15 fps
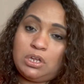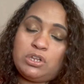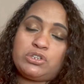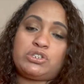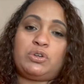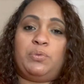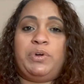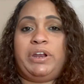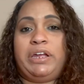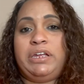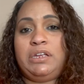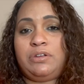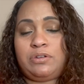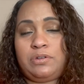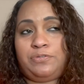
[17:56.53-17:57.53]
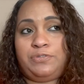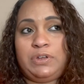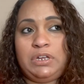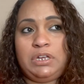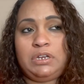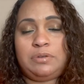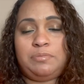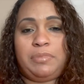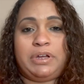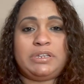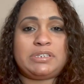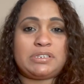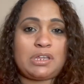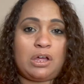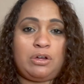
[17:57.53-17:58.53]
So when I feed
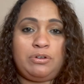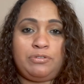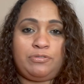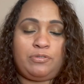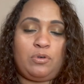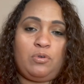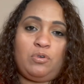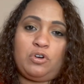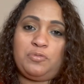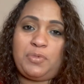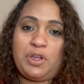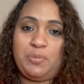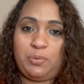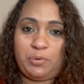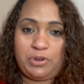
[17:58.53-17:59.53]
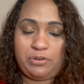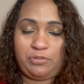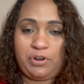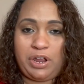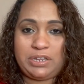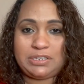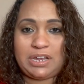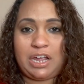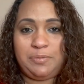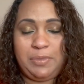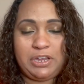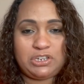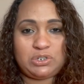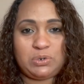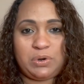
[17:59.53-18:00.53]
myself or my boyfriend, I
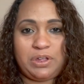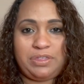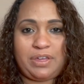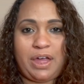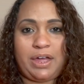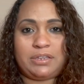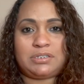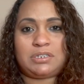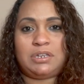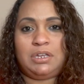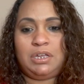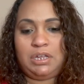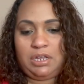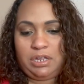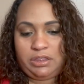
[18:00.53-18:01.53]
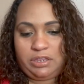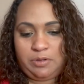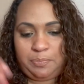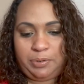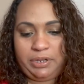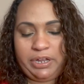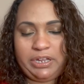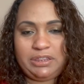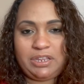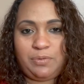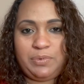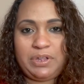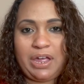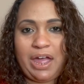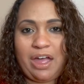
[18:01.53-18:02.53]
make sure that the plate that
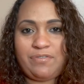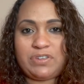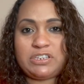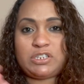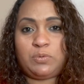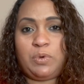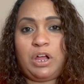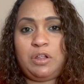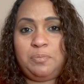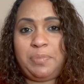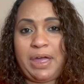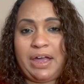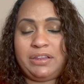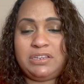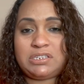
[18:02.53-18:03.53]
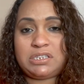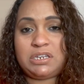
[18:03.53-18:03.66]
we have is well balanced